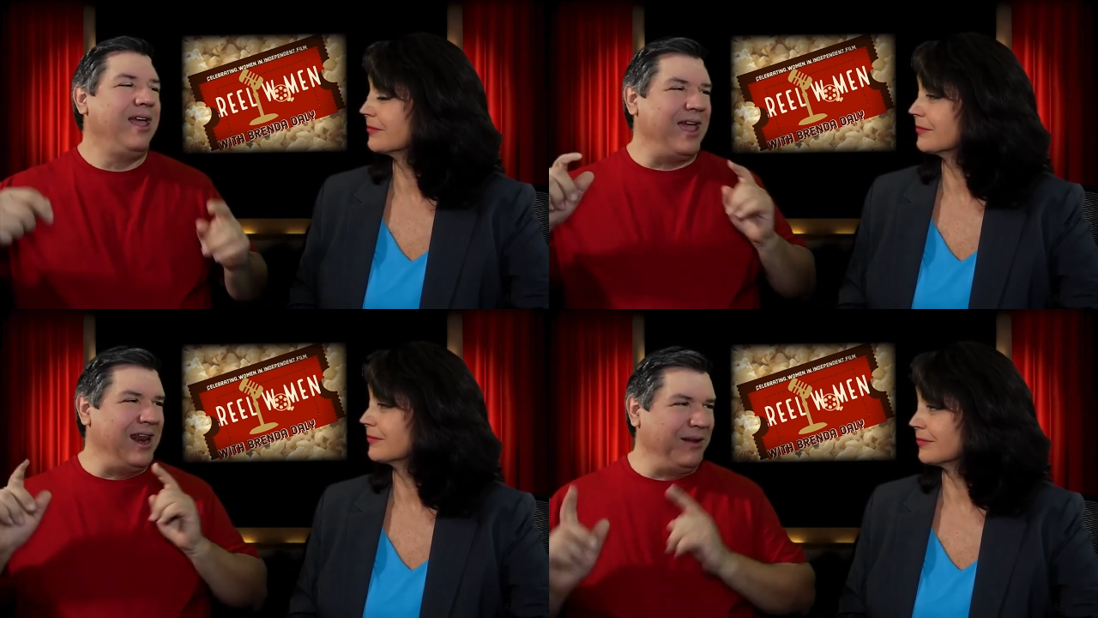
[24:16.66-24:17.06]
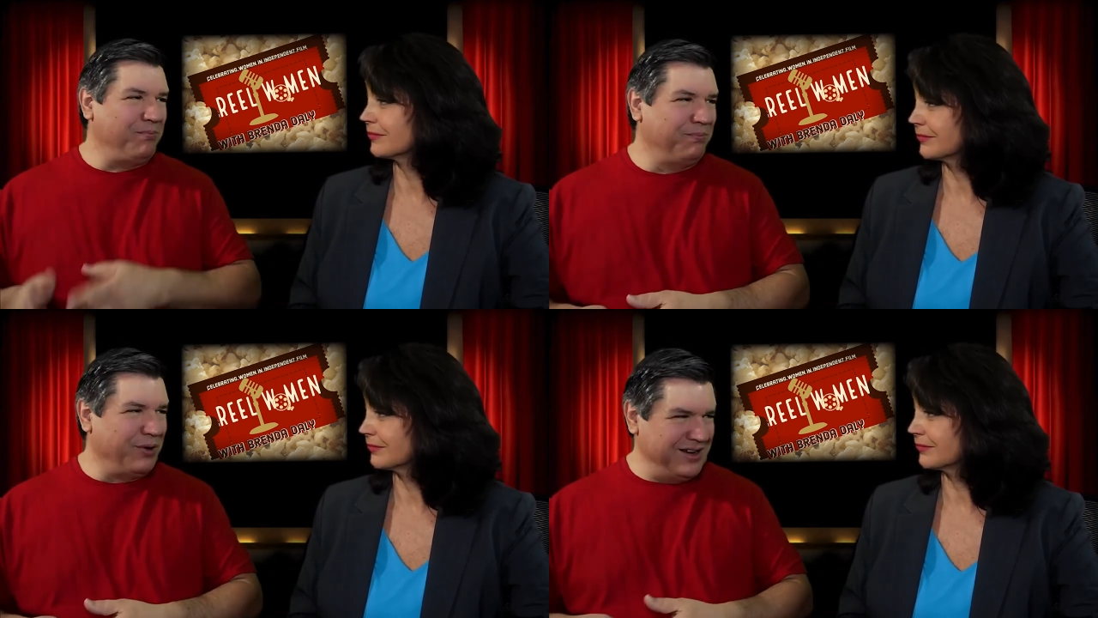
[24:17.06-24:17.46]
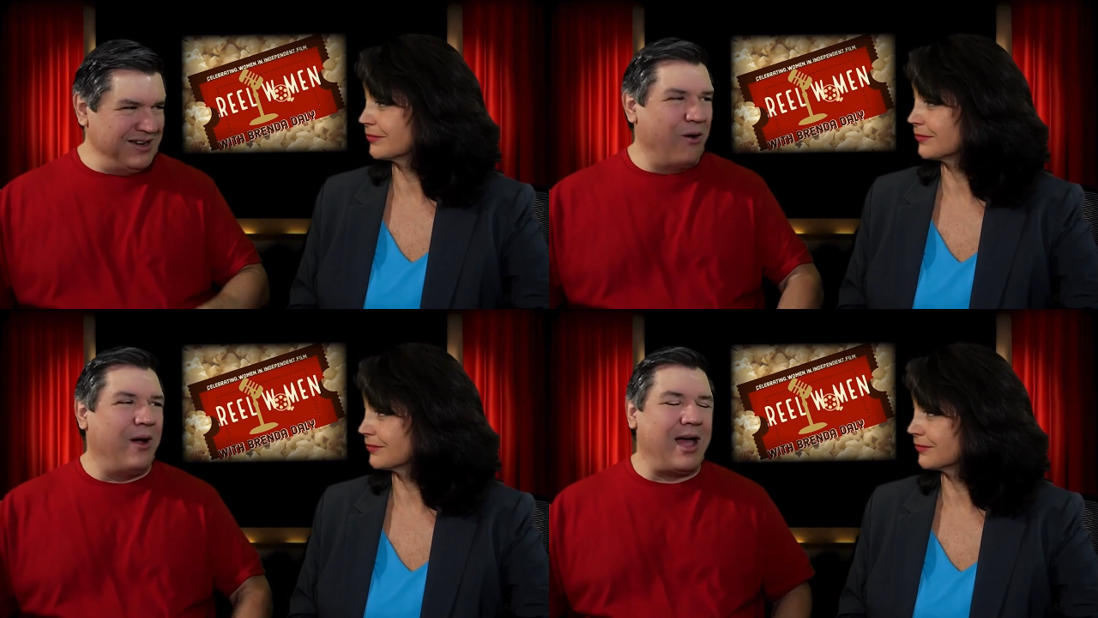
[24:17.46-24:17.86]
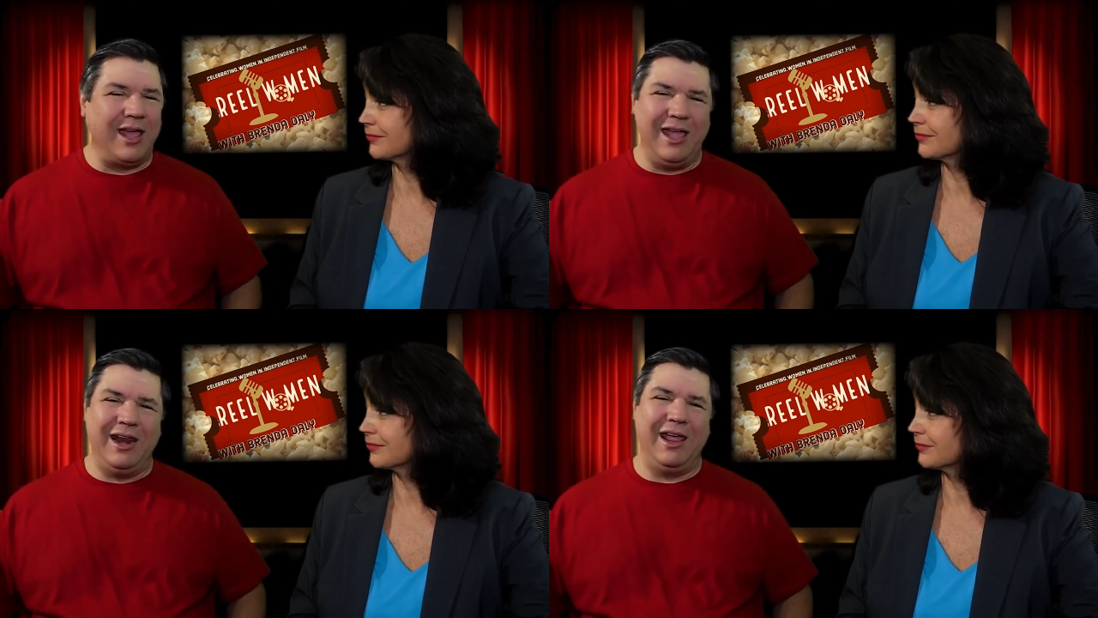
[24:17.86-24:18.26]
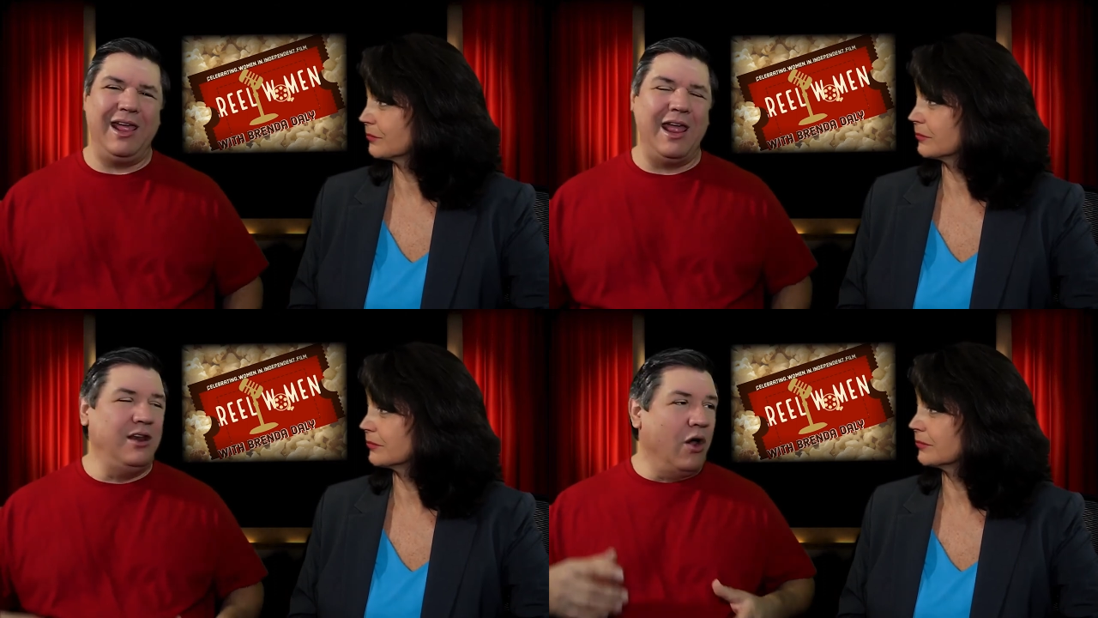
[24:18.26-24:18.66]
Speaker 1: and then put Noha in it.
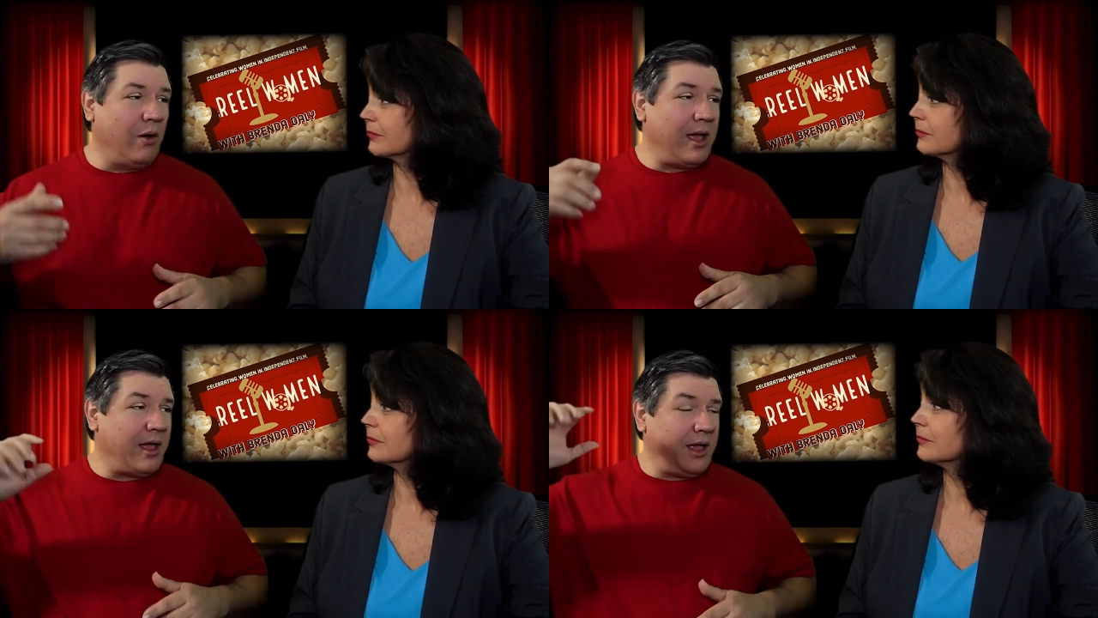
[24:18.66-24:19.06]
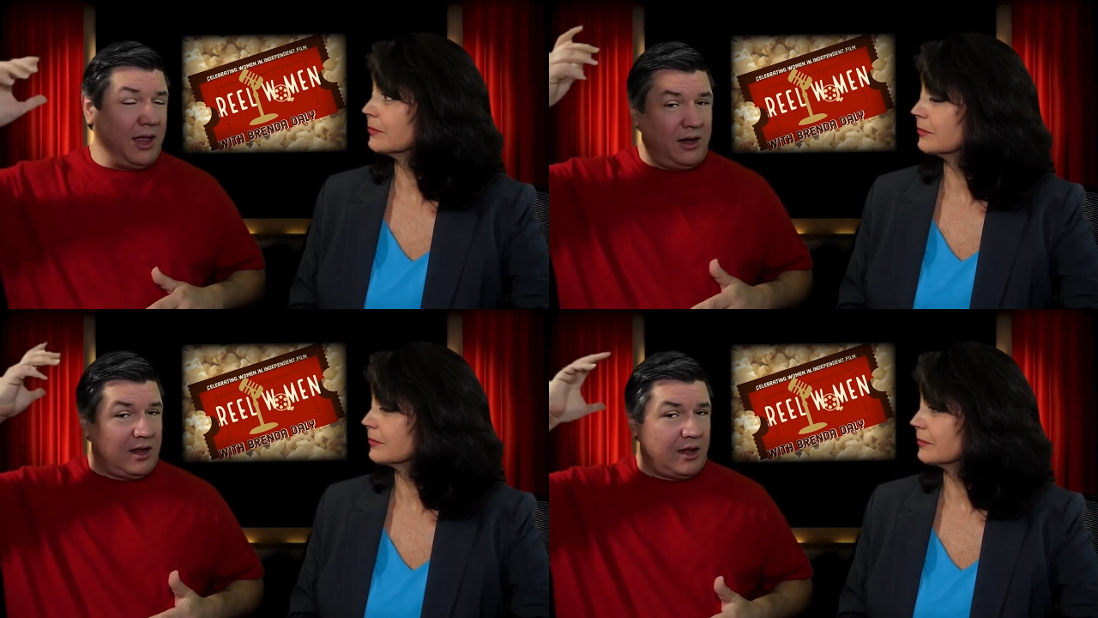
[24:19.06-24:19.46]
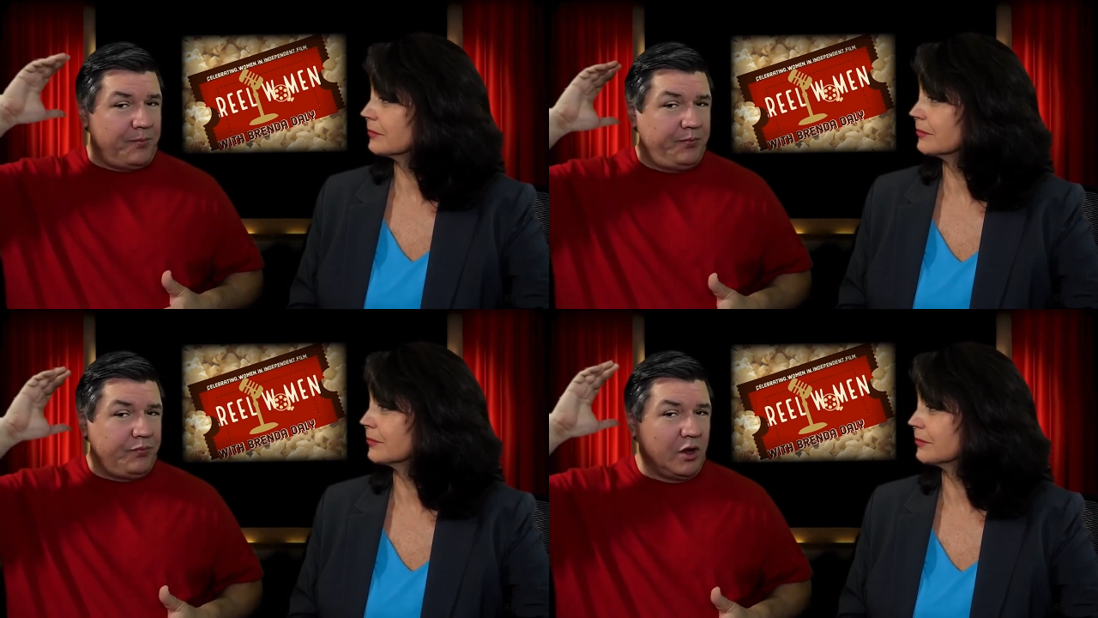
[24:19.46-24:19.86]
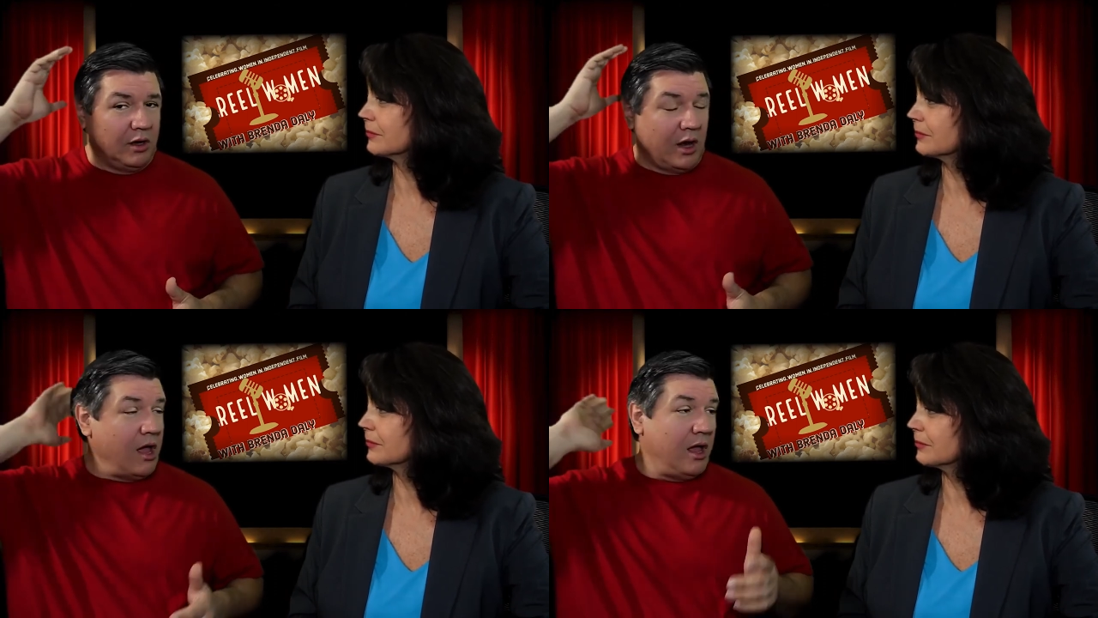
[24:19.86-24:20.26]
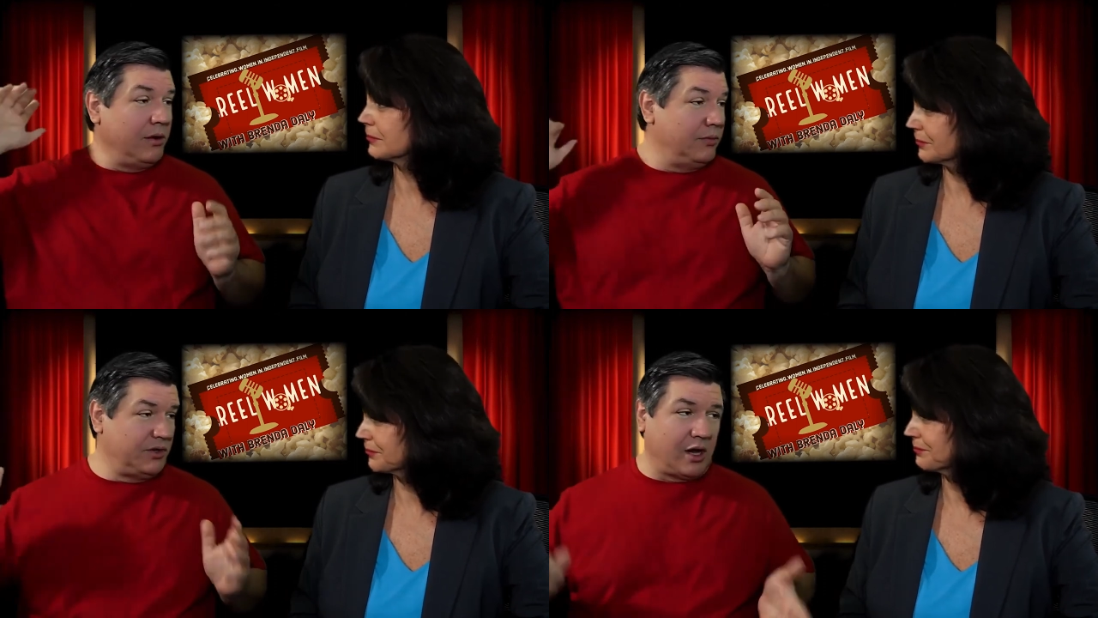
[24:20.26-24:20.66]
And Noha had um,
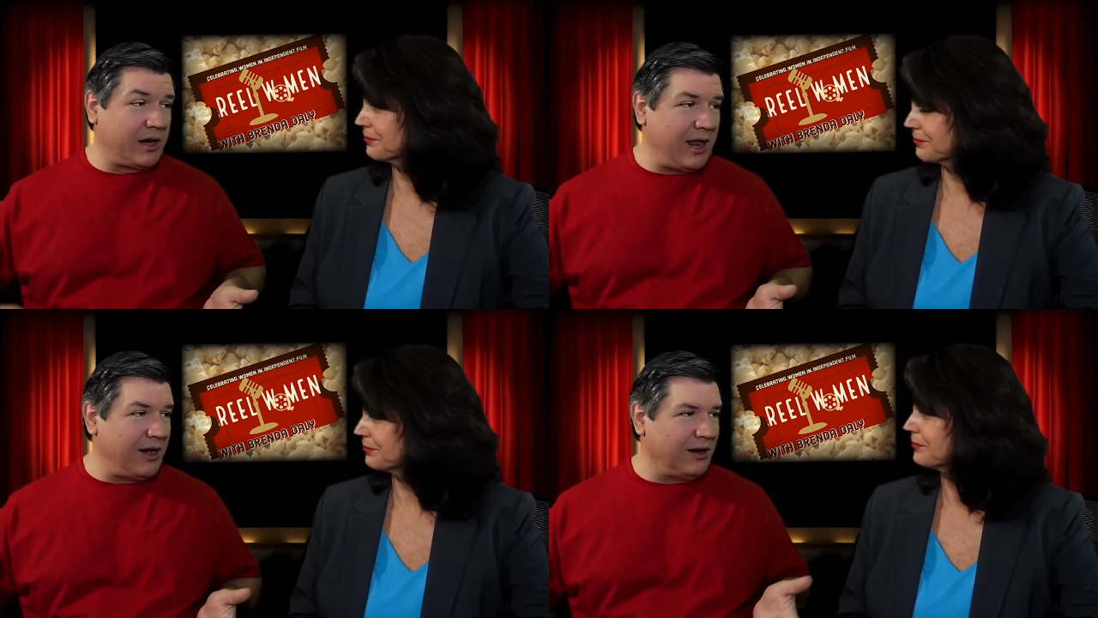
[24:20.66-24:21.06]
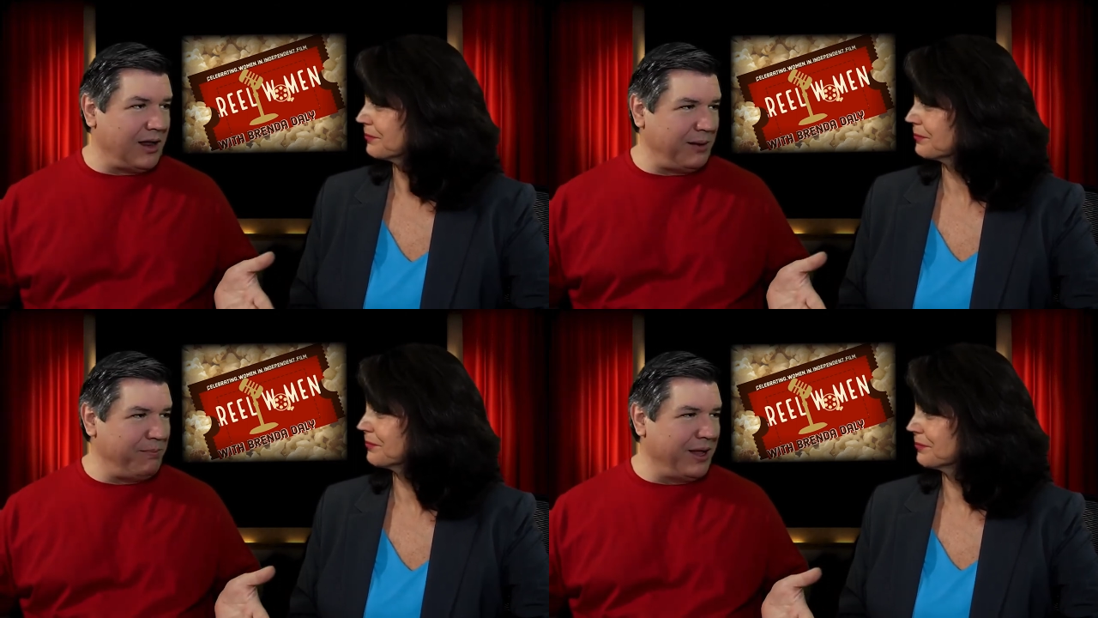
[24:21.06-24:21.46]
long dark hair like